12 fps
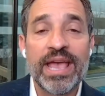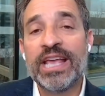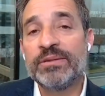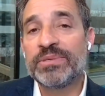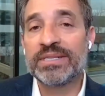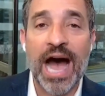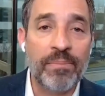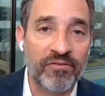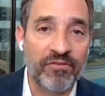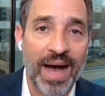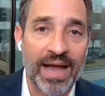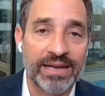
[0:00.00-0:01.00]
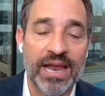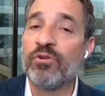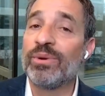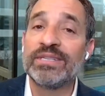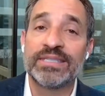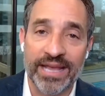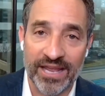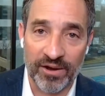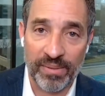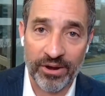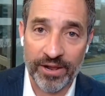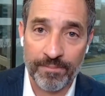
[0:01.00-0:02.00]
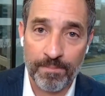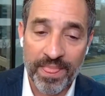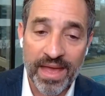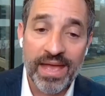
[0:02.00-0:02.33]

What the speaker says: It keeps it top of mind. Everyone's thinking about it.